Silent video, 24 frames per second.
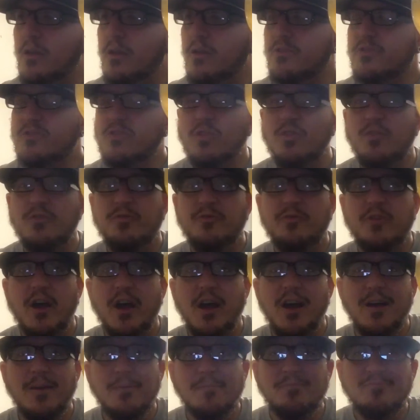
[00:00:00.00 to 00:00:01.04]
sort
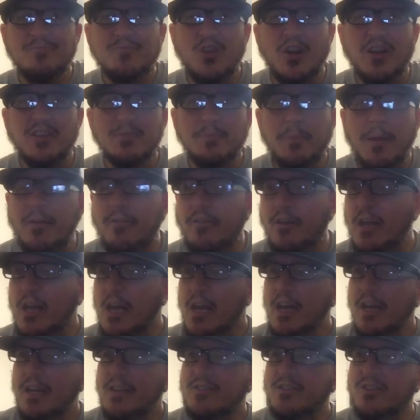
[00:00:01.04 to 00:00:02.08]
of transparent.
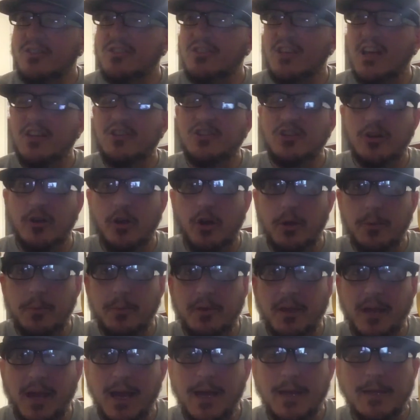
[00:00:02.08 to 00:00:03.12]
It's a session
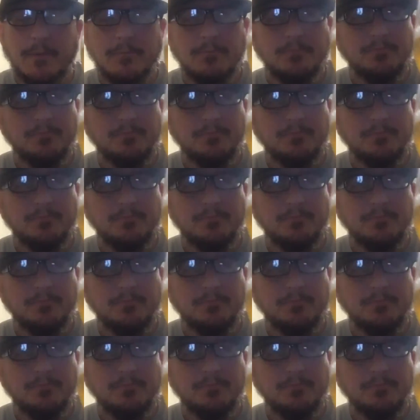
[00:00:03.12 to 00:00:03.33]
IPA.